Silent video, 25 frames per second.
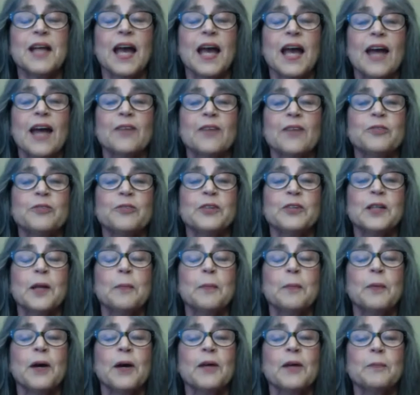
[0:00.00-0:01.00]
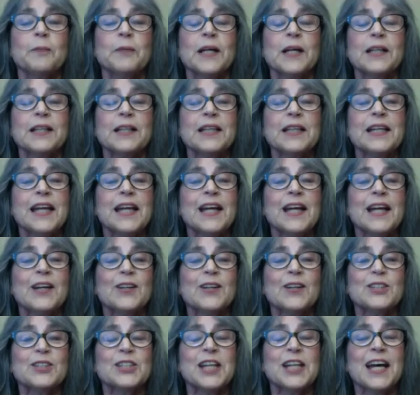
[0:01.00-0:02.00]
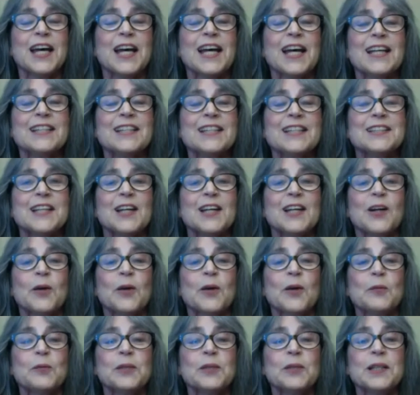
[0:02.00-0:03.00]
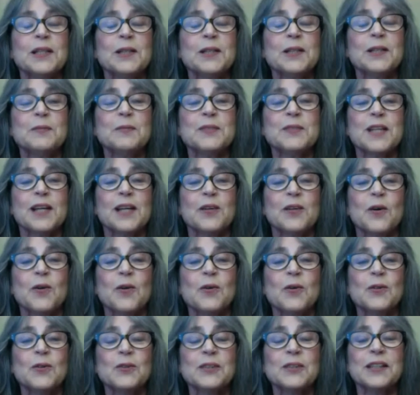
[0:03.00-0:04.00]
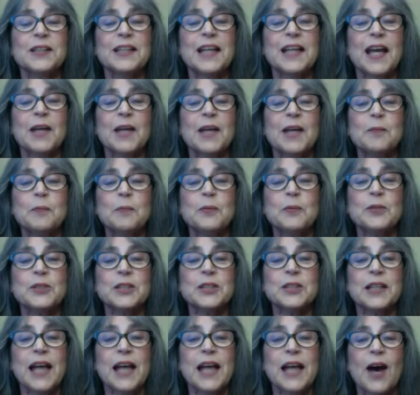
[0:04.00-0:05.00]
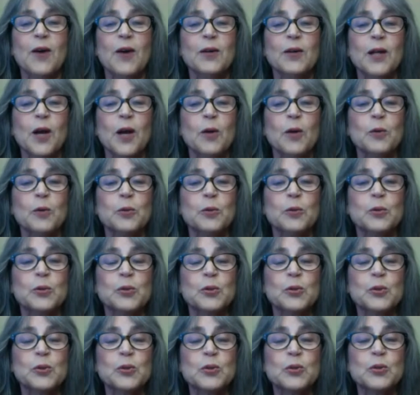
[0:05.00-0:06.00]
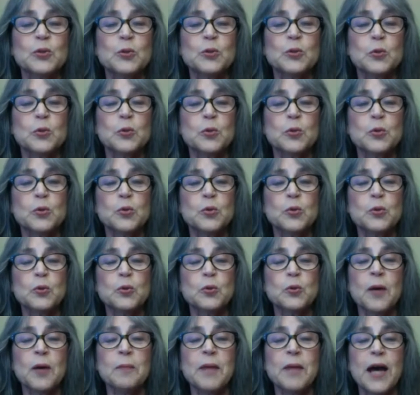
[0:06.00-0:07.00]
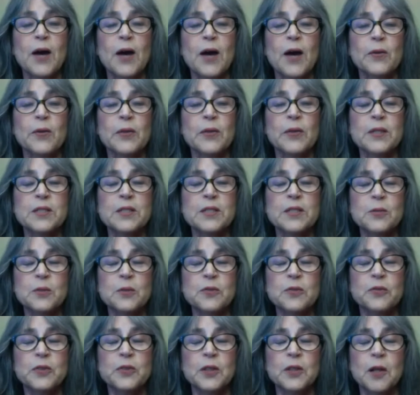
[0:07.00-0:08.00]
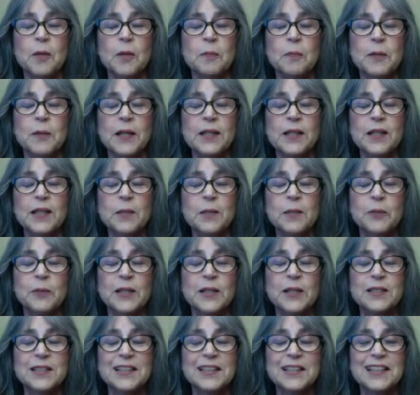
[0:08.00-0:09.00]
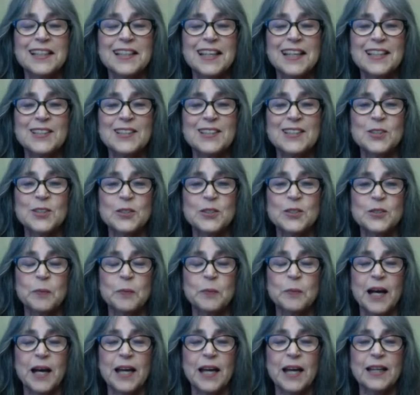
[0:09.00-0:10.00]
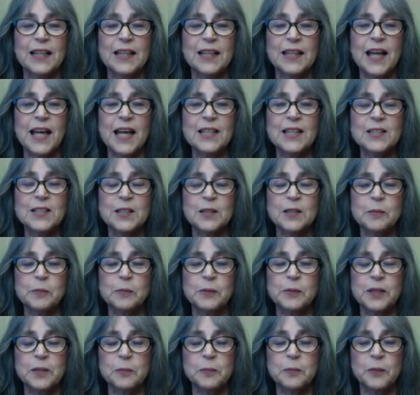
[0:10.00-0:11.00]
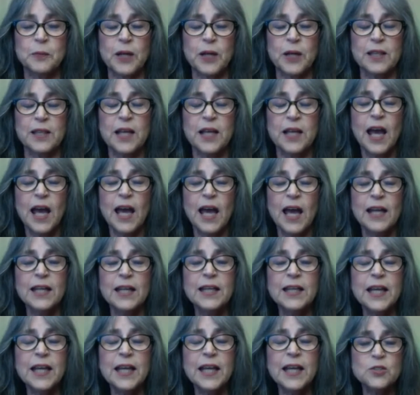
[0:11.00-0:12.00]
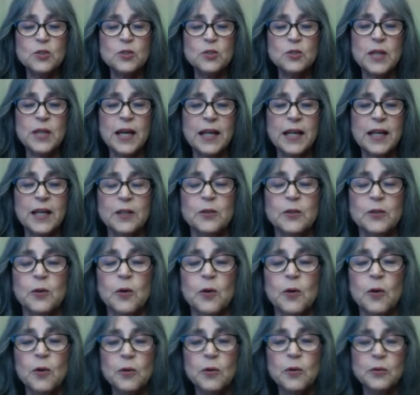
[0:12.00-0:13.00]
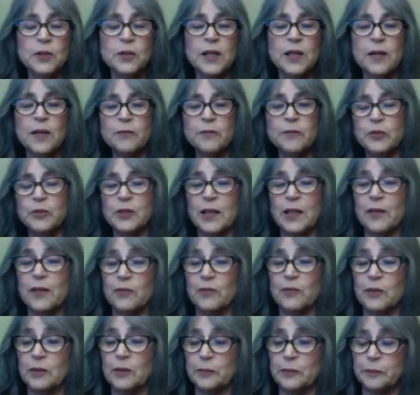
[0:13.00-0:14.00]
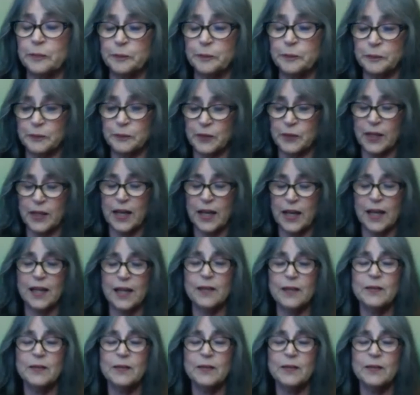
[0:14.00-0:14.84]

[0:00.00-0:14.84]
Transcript: and fill up our belly and our chest and our ribs, and hold it and push it out through our mouth until we feel our belly pressing against our spine. And that's a complete breath. And again, do that at your own comfort level, okay?